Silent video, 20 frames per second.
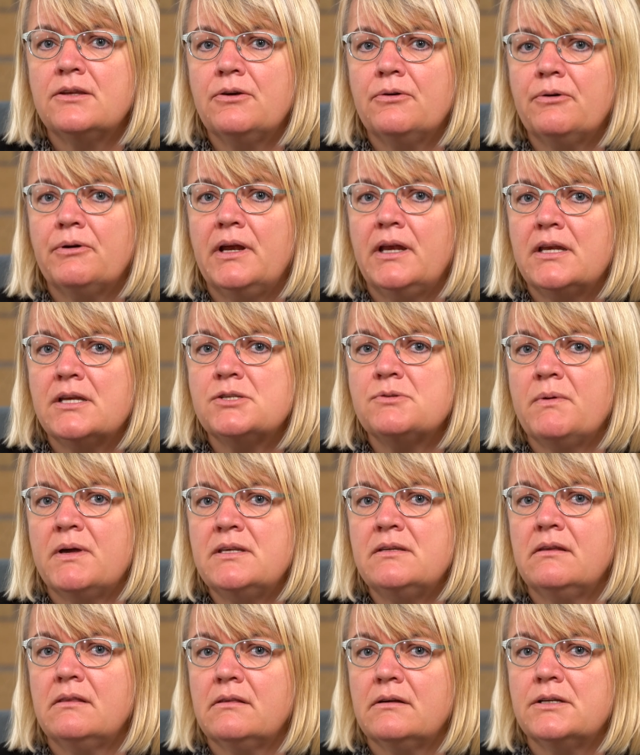Ukraine in
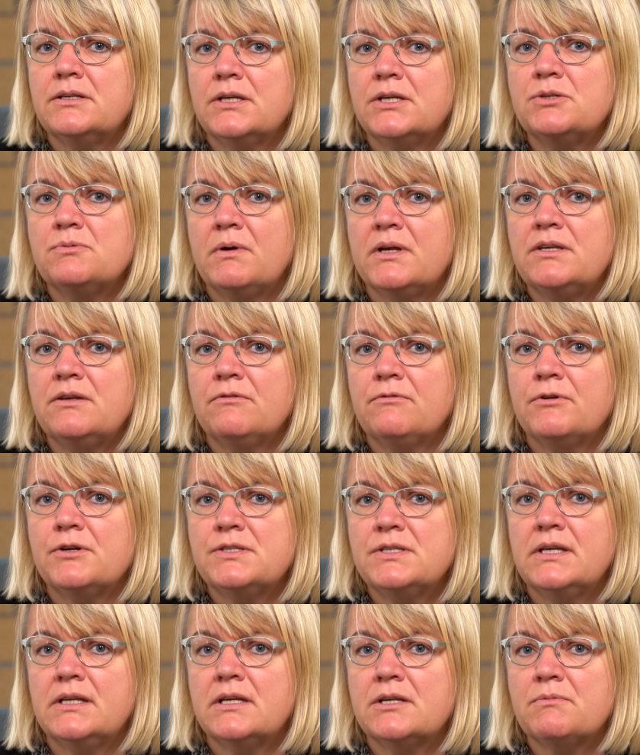
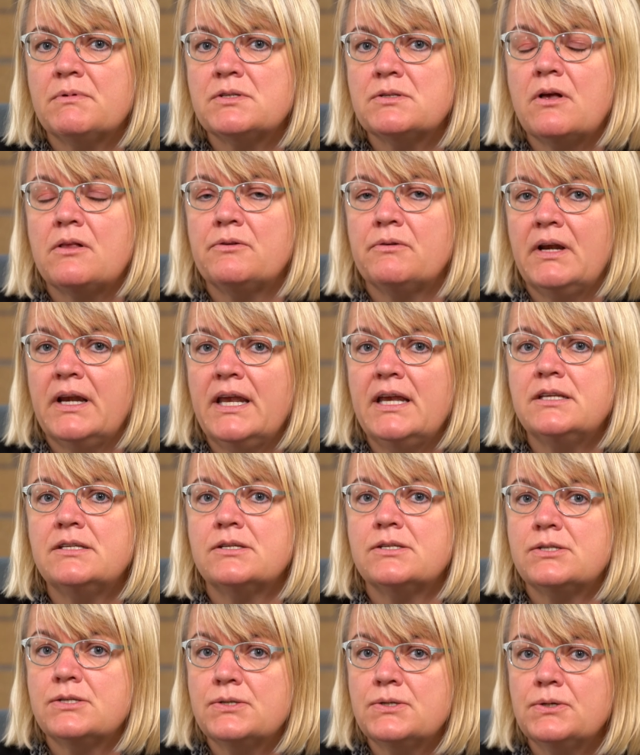2013-2014. It was all
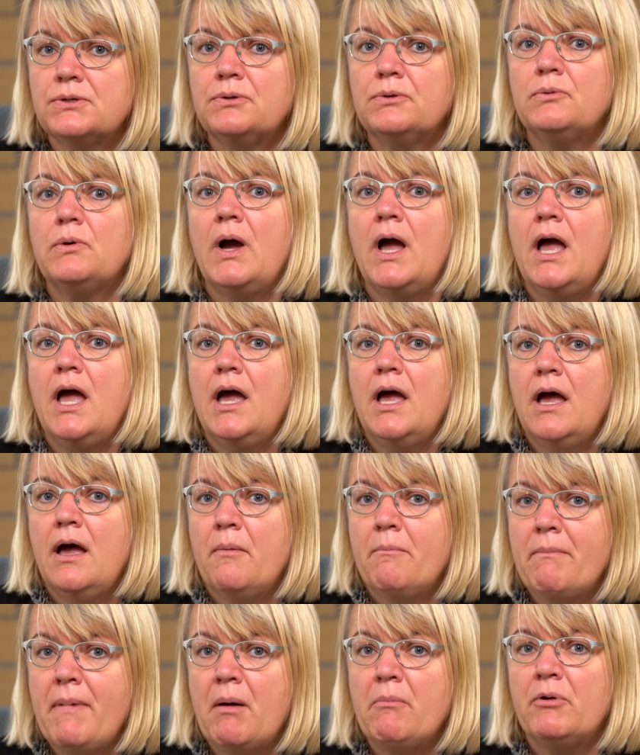related to
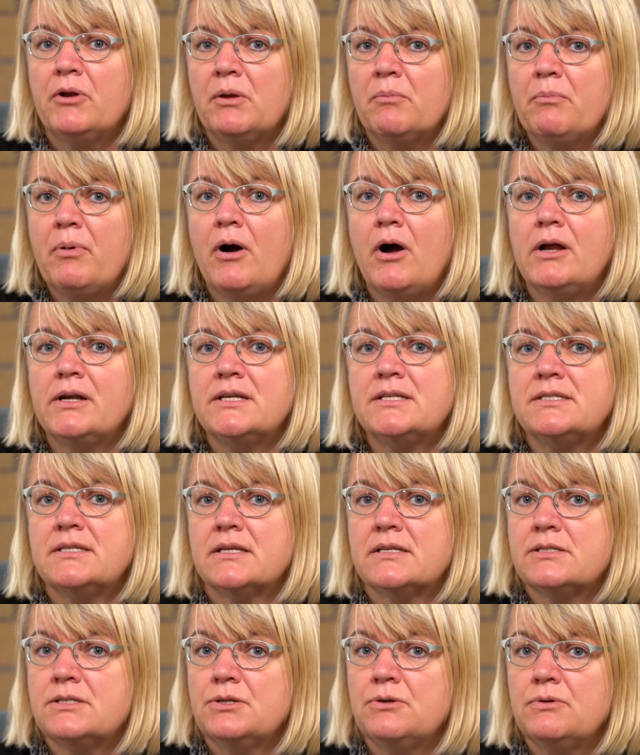memory
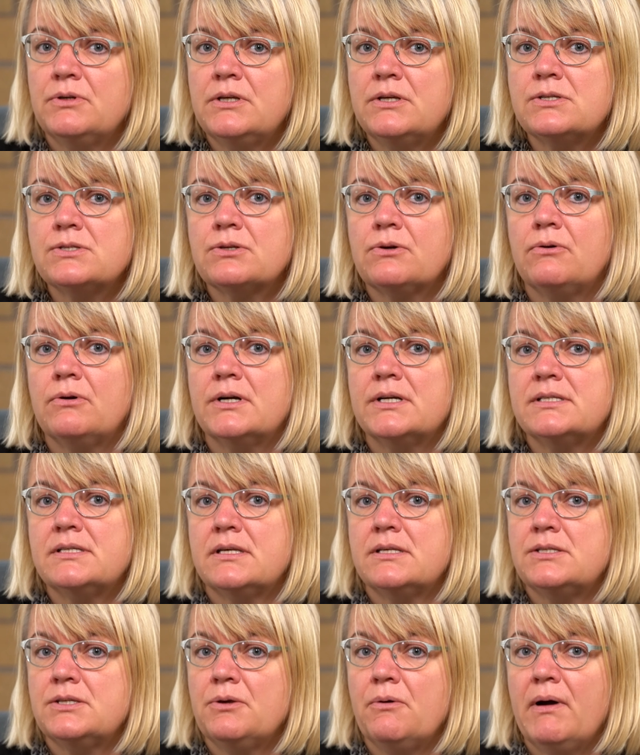politics, new
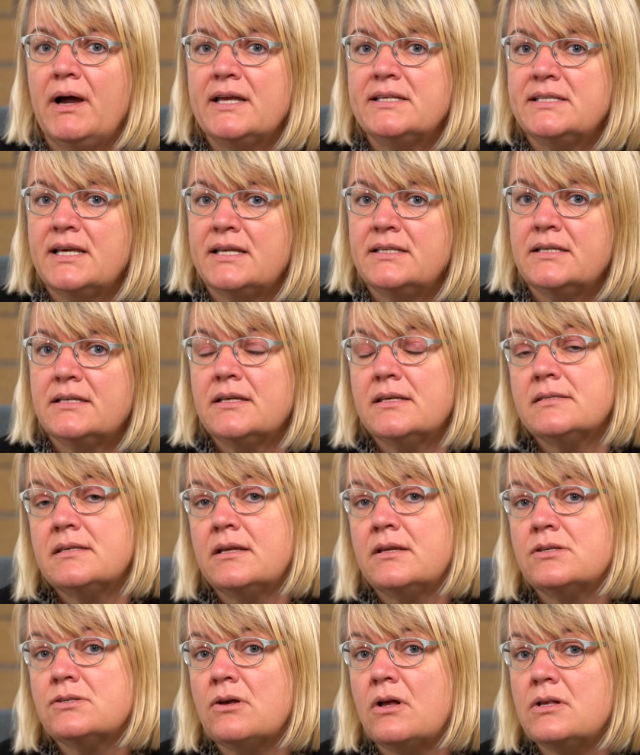discourses, new identities.
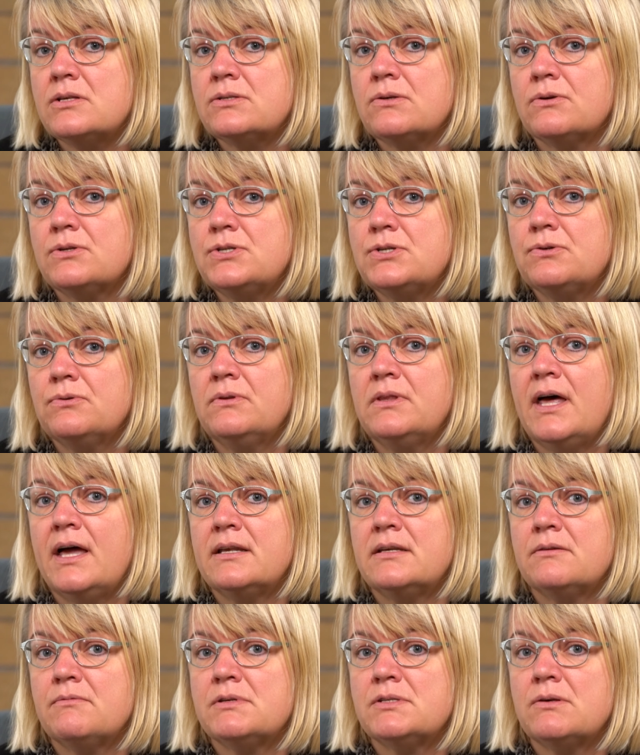And it's also true
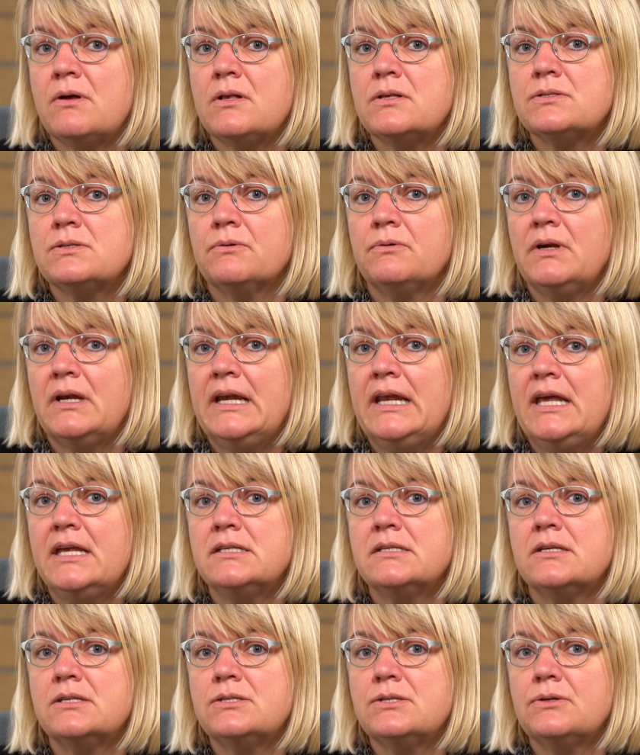that it was also
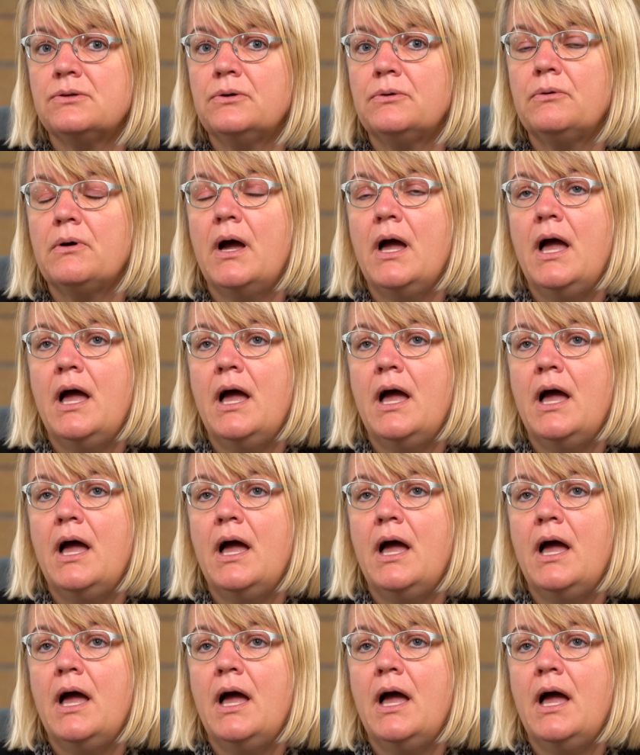related to